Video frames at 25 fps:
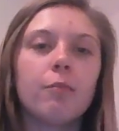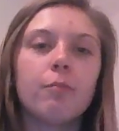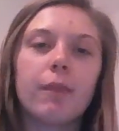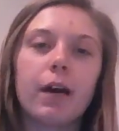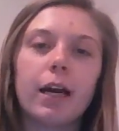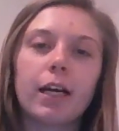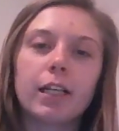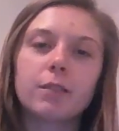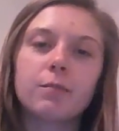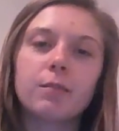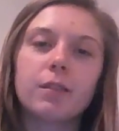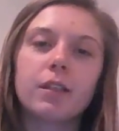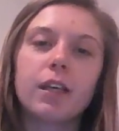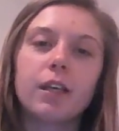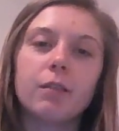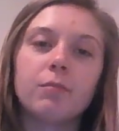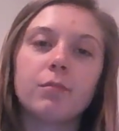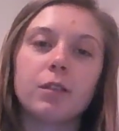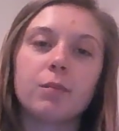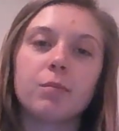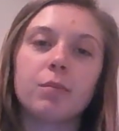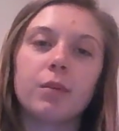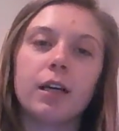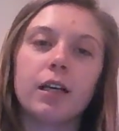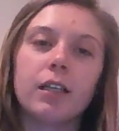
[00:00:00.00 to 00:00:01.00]
Max became
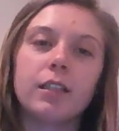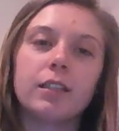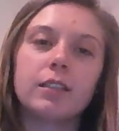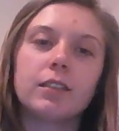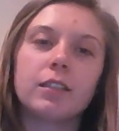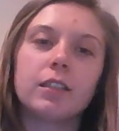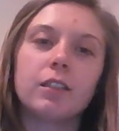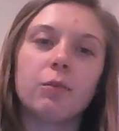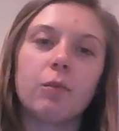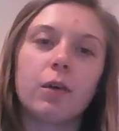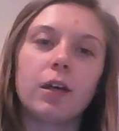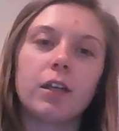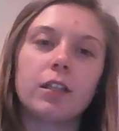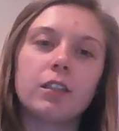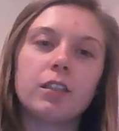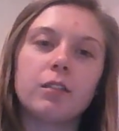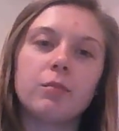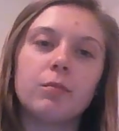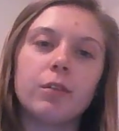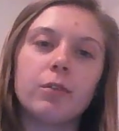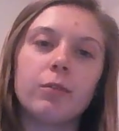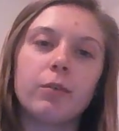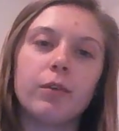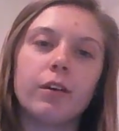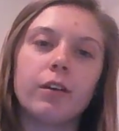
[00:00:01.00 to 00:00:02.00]
depressed and wanted to
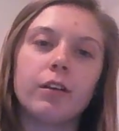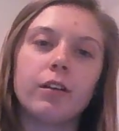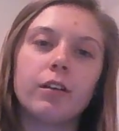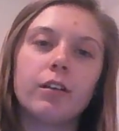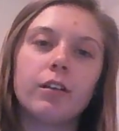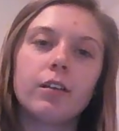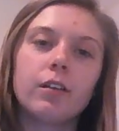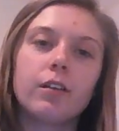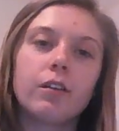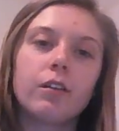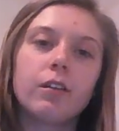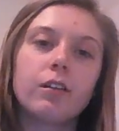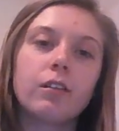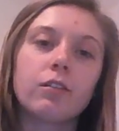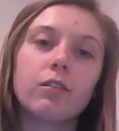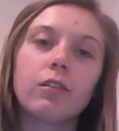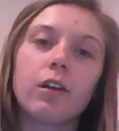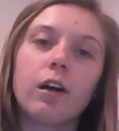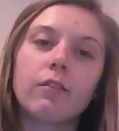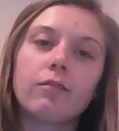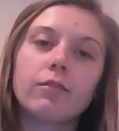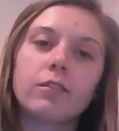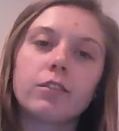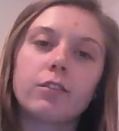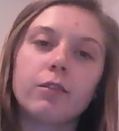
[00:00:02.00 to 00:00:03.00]
be where
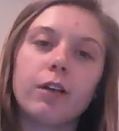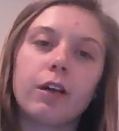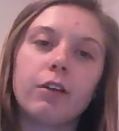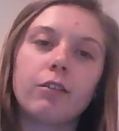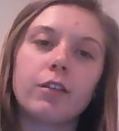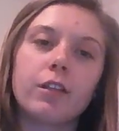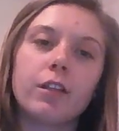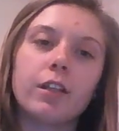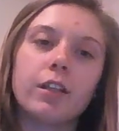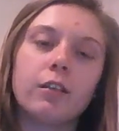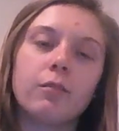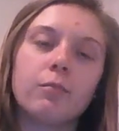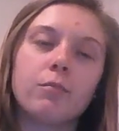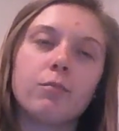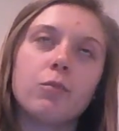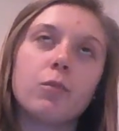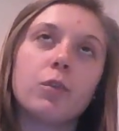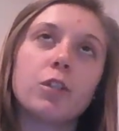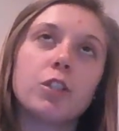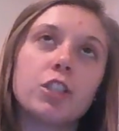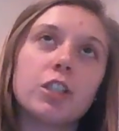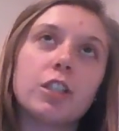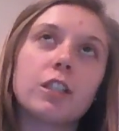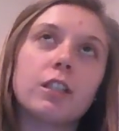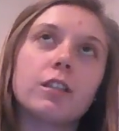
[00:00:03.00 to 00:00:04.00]
love surrounded him,
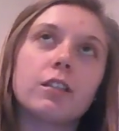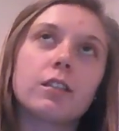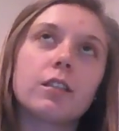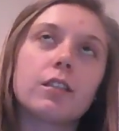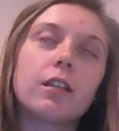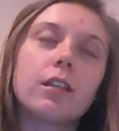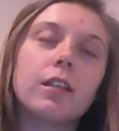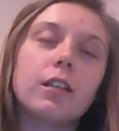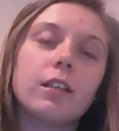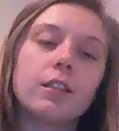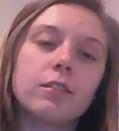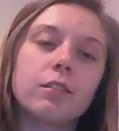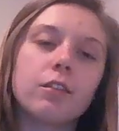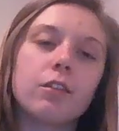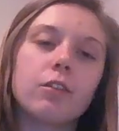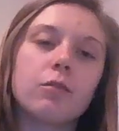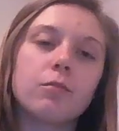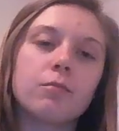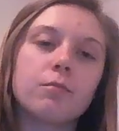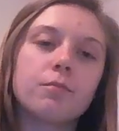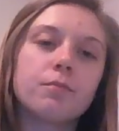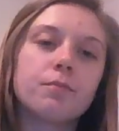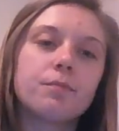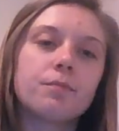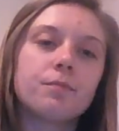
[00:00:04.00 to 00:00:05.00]
which is his
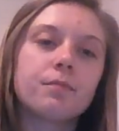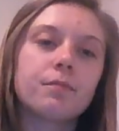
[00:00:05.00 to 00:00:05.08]
home.